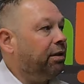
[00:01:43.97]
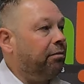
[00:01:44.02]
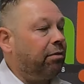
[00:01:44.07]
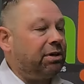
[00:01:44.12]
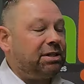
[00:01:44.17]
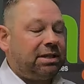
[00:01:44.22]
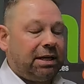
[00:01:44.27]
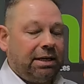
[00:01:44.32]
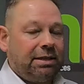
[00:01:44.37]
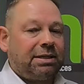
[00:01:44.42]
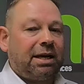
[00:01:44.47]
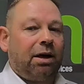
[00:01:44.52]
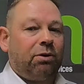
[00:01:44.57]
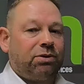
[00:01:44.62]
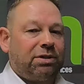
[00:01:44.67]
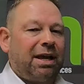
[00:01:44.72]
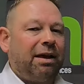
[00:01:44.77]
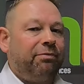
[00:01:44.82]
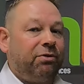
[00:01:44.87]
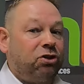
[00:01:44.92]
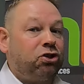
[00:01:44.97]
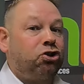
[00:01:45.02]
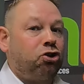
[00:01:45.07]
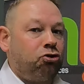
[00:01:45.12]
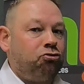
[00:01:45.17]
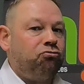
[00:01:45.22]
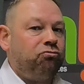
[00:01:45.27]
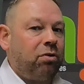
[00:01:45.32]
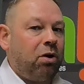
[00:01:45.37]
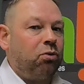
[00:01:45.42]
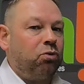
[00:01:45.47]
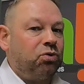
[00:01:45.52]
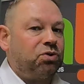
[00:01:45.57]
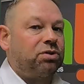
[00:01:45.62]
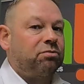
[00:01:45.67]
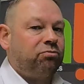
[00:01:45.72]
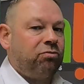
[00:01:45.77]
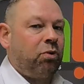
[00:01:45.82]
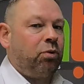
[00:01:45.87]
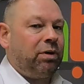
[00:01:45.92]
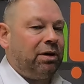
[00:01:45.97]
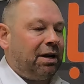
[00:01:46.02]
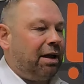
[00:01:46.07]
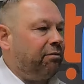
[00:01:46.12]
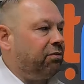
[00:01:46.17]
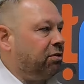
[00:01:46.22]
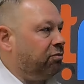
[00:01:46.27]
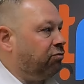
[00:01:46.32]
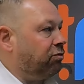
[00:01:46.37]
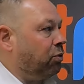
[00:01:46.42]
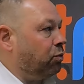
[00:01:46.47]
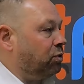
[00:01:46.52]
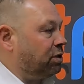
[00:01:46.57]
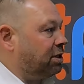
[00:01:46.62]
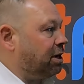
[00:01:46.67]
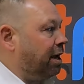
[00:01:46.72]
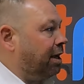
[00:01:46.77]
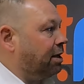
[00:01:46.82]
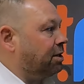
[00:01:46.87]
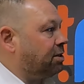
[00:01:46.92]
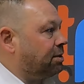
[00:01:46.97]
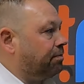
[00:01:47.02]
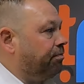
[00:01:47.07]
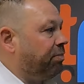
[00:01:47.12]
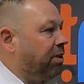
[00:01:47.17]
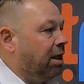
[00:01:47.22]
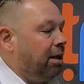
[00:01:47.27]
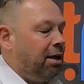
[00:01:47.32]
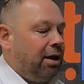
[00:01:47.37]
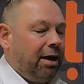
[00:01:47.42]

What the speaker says: there are details there for two routes, route 11 and route 6.